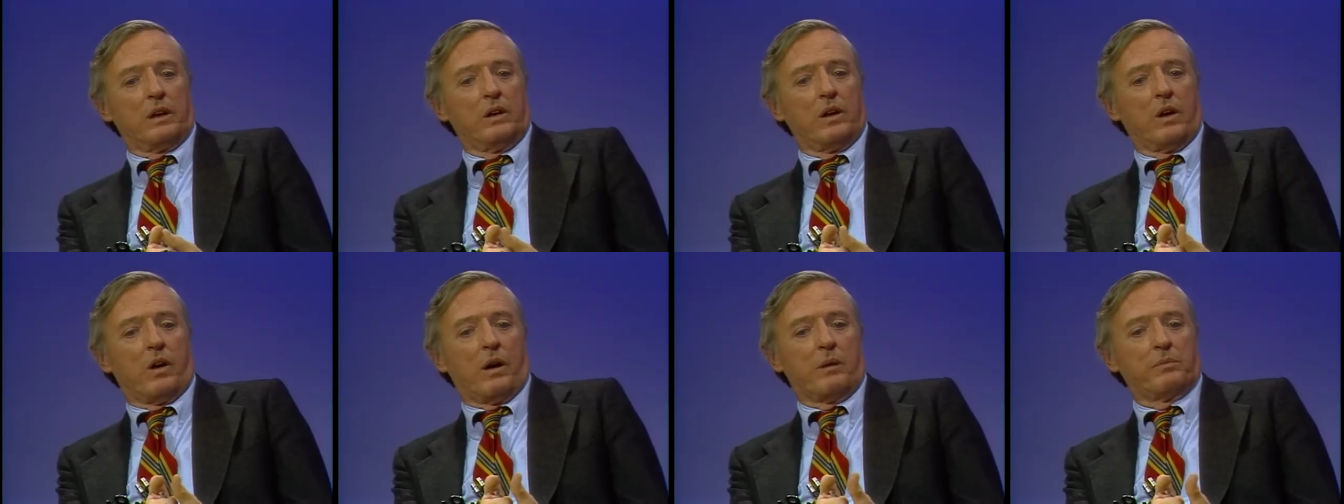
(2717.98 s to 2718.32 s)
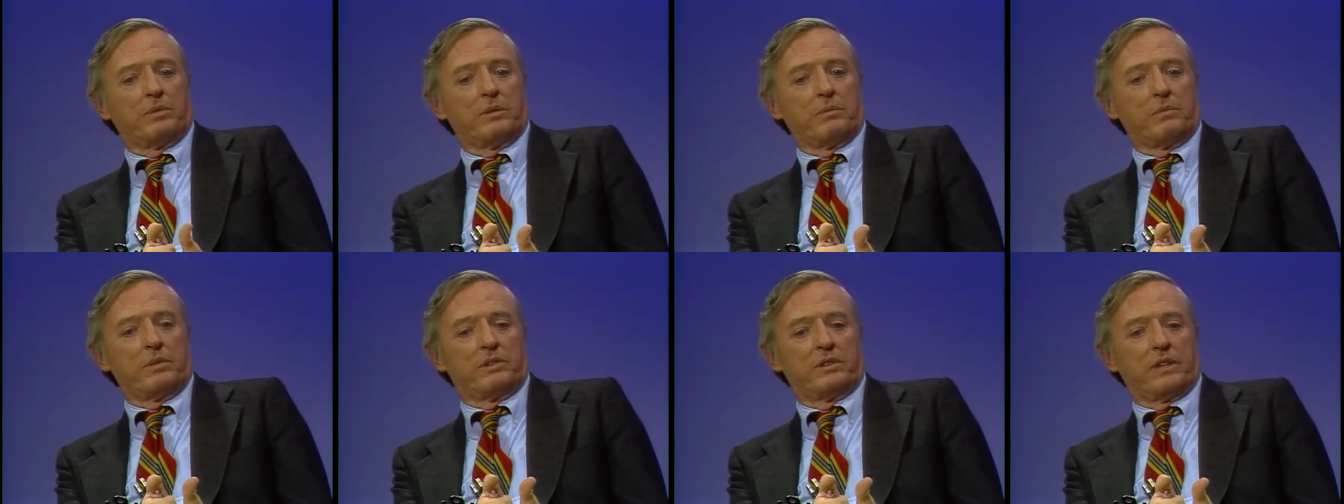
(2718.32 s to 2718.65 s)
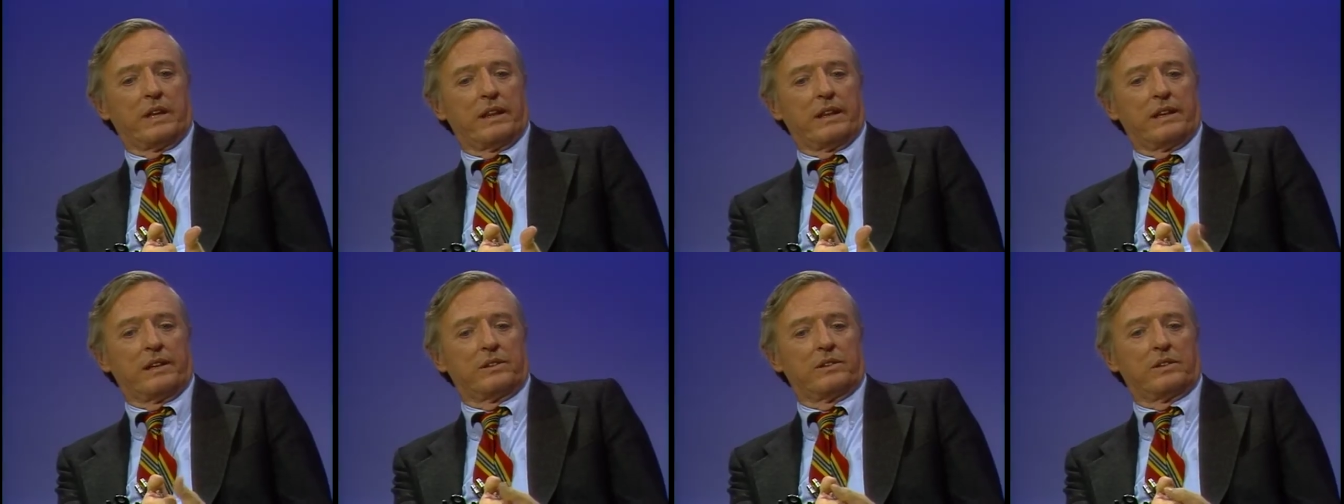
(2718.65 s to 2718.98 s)
No, I'm simply
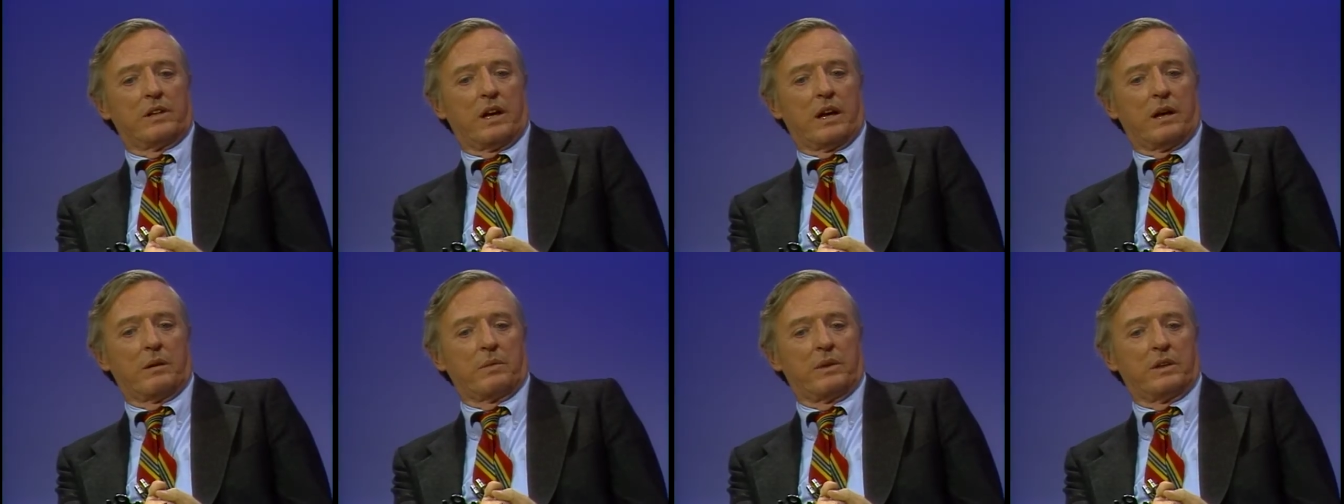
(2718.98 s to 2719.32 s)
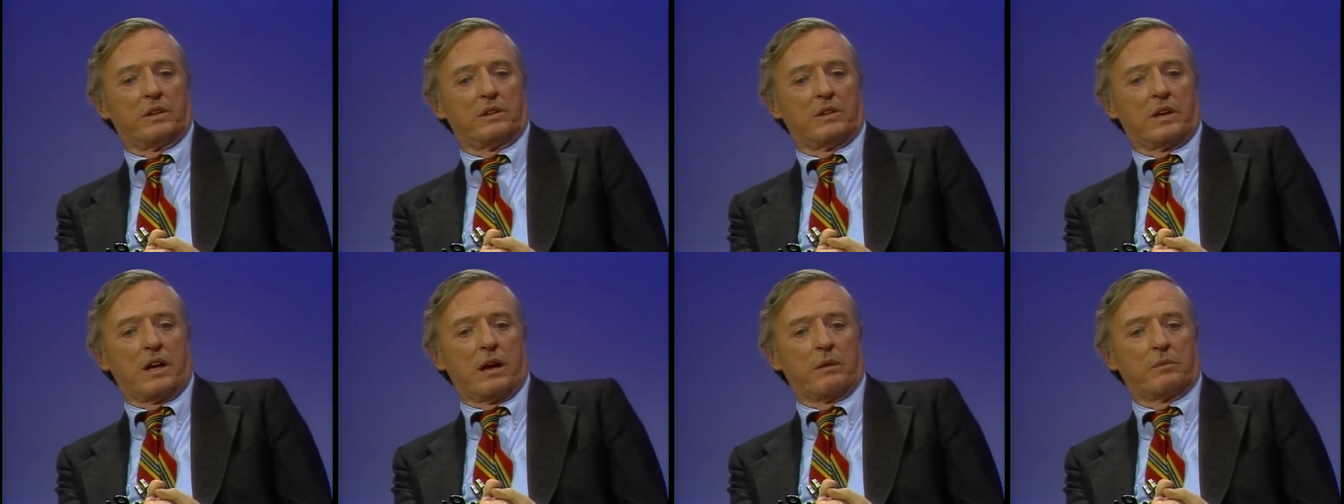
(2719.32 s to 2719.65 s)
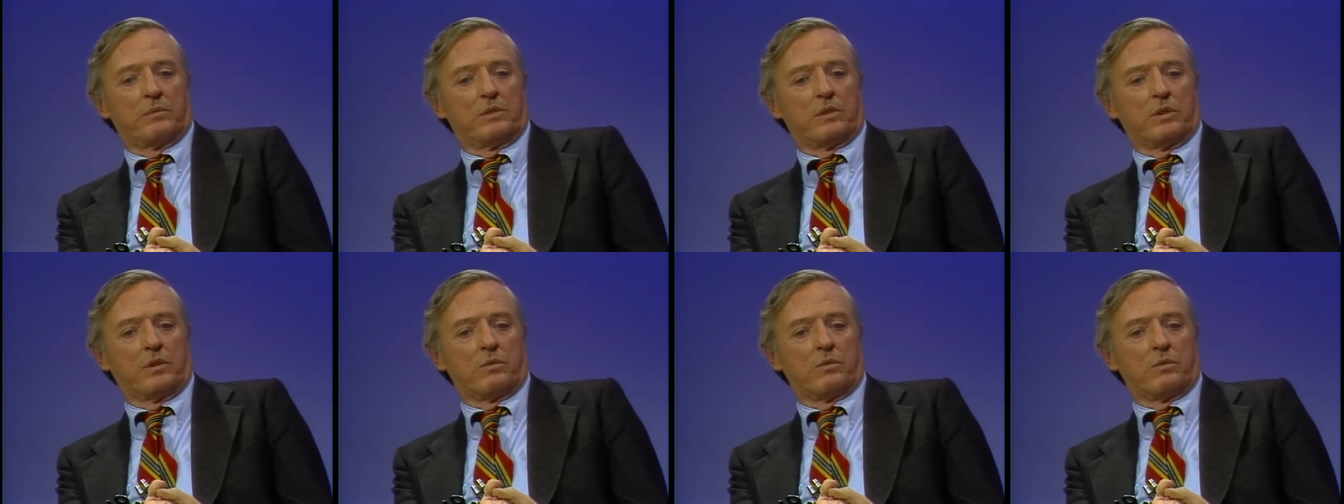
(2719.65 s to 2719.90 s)
saying that in time, in time,